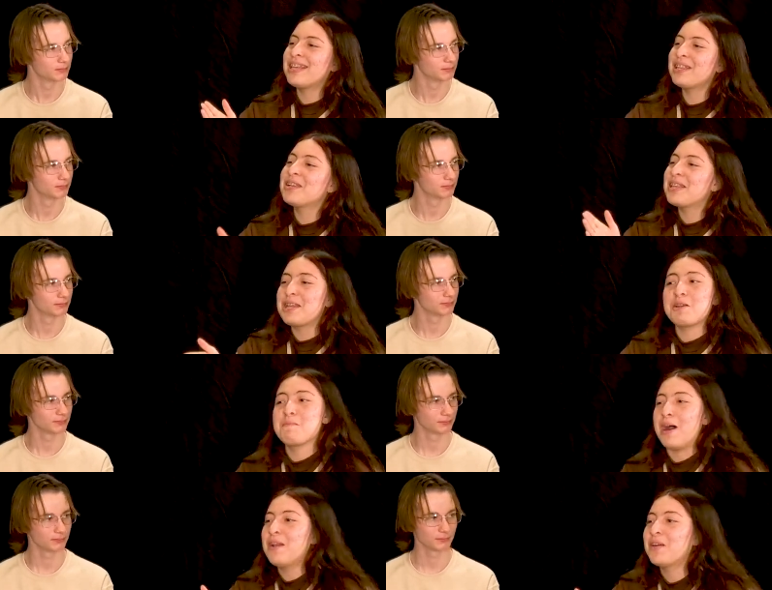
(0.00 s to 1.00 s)
Speaker 1: you look like you're
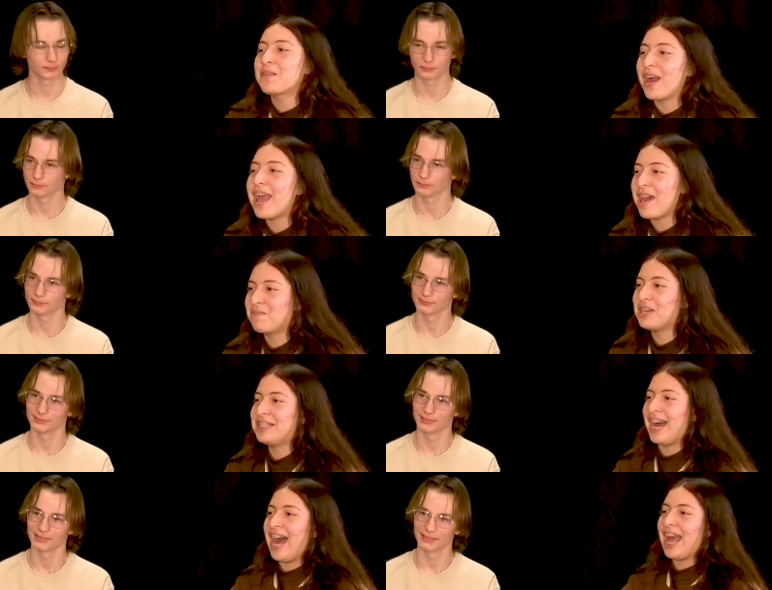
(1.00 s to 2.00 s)
about to cry
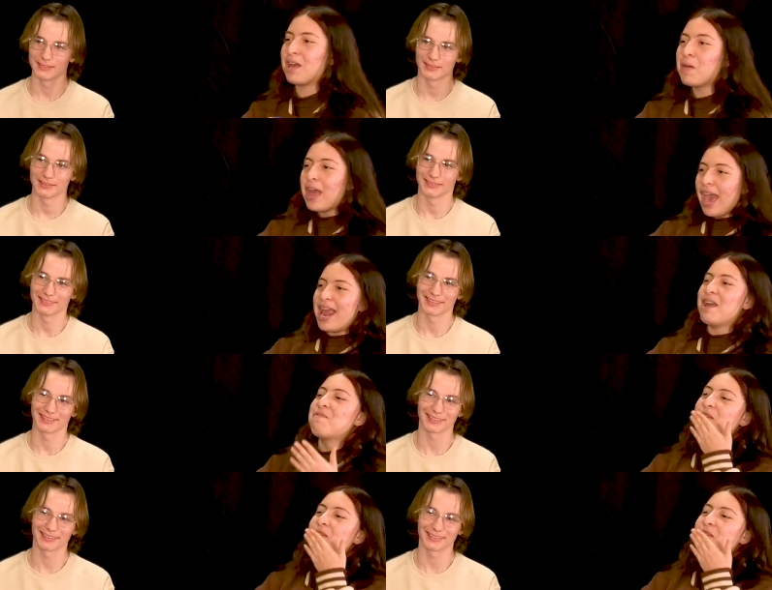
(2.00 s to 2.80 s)
every time, and I